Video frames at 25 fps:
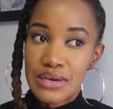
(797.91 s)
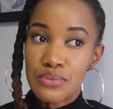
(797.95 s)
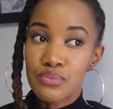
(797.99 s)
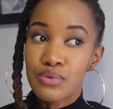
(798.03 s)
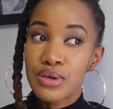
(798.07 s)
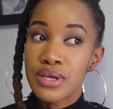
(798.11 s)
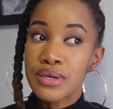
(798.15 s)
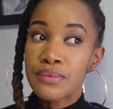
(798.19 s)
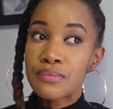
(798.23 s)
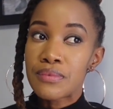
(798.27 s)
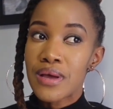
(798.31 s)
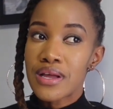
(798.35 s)

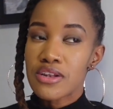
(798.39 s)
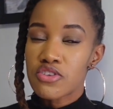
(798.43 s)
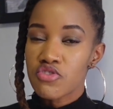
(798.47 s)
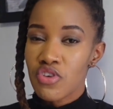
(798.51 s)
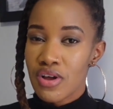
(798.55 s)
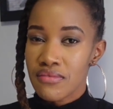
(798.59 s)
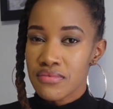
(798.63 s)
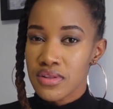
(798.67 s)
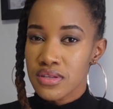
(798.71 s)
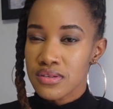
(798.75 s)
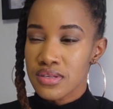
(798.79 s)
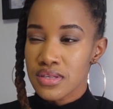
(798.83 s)
we
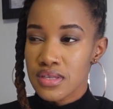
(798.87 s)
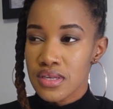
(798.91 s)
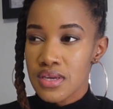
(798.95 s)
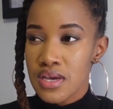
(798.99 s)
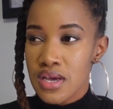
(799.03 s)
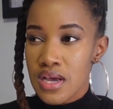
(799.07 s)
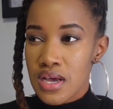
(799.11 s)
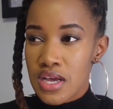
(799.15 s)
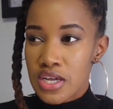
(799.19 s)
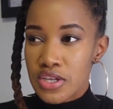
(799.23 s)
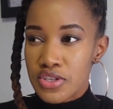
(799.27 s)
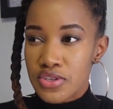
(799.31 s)
traveled
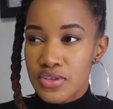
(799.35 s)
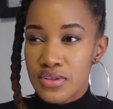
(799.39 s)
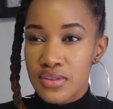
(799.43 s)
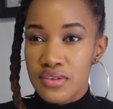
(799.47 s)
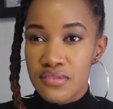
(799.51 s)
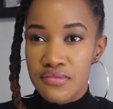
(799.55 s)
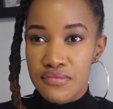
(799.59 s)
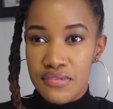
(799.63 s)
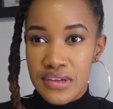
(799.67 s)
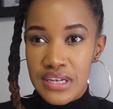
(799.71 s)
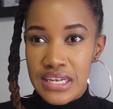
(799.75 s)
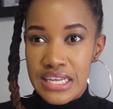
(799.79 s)
to the
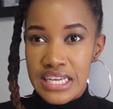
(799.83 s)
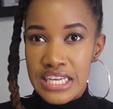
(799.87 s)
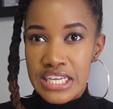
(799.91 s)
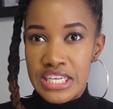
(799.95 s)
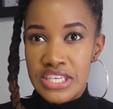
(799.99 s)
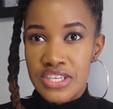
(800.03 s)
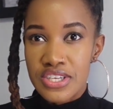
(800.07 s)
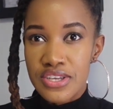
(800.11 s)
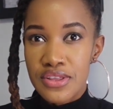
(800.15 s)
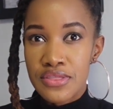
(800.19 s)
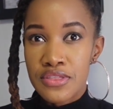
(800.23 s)
village